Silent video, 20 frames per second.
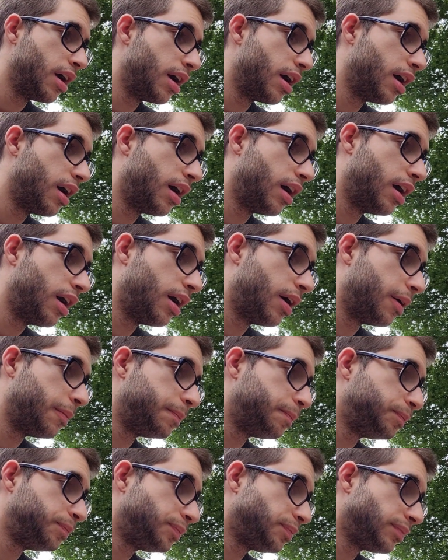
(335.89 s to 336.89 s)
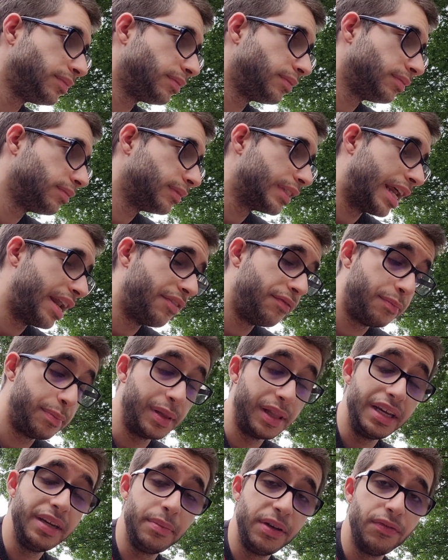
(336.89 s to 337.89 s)
that I've
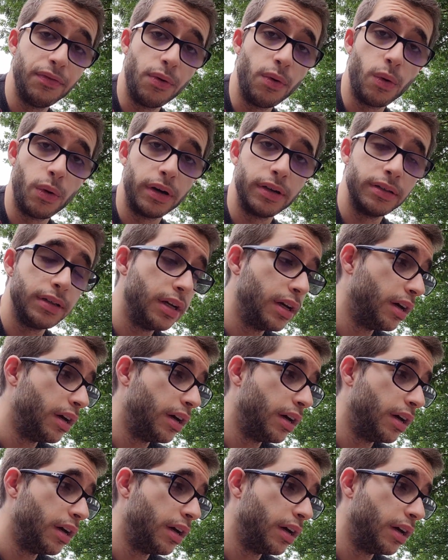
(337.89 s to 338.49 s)
played before,